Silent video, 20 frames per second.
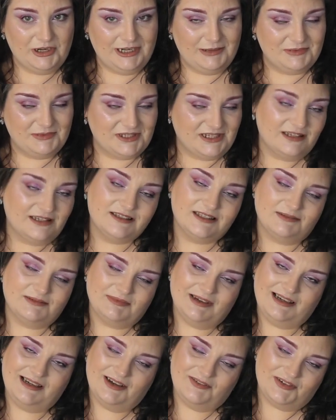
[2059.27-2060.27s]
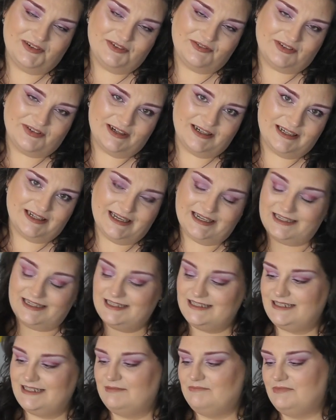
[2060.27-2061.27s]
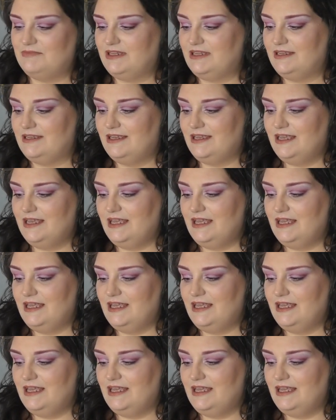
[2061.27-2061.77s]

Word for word: lipsticks that my lovely friend Hedda sent me